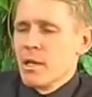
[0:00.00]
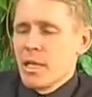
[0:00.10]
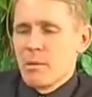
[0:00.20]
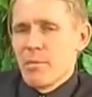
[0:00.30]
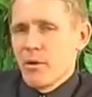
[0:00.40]

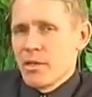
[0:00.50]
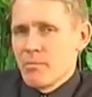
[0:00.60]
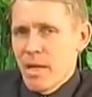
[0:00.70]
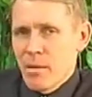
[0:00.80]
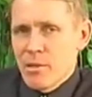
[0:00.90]
It buried the
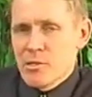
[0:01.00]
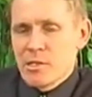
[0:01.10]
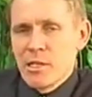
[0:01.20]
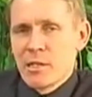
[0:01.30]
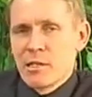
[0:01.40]
mammoths
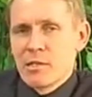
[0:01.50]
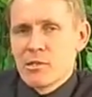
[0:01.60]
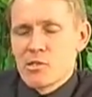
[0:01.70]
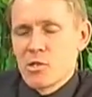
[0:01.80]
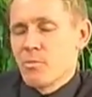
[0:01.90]
in
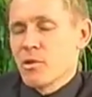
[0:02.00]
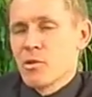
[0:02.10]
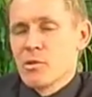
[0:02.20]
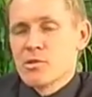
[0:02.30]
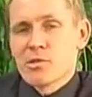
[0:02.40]
super
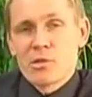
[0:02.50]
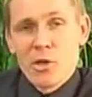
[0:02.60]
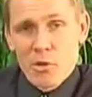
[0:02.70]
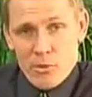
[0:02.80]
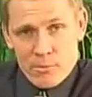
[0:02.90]
cold
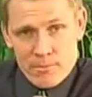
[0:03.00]
snow,